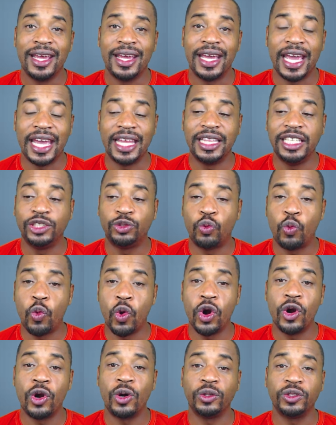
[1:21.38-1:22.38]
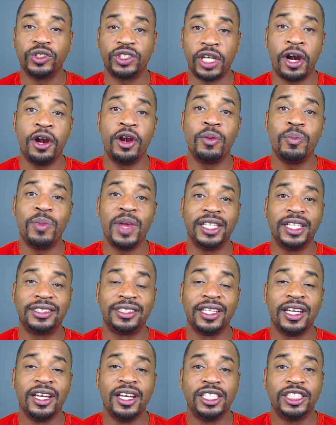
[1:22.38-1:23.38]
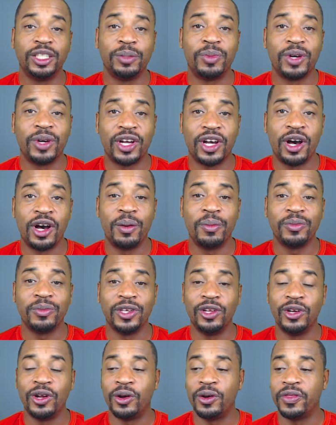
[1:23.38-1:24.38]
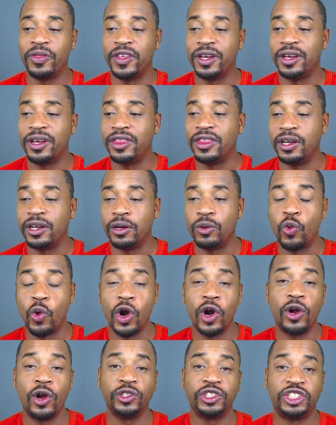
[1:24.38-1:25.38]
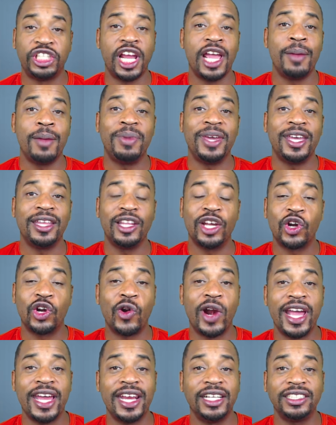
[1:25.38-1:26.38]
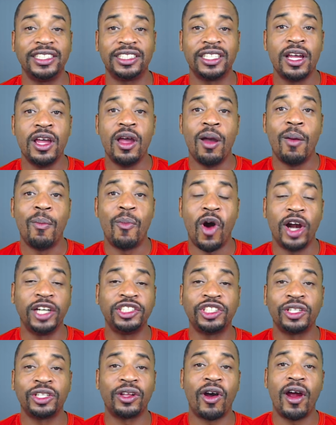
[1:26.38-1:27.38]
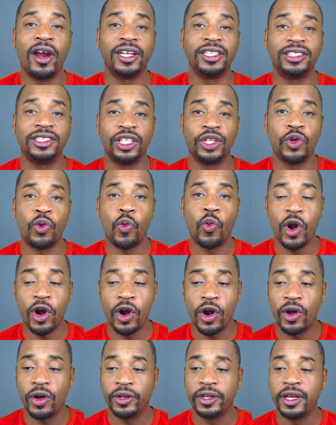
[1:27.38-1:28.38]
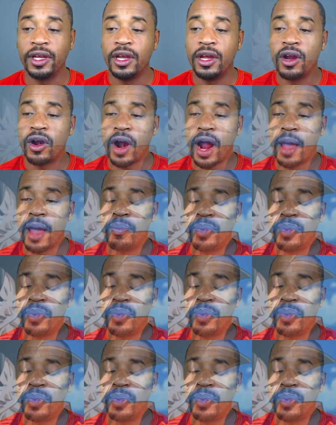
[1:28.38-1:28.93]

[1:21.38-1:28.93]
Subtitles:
in these world tournaments to become, you know, the world champion, the greatest martial artist in the world, right?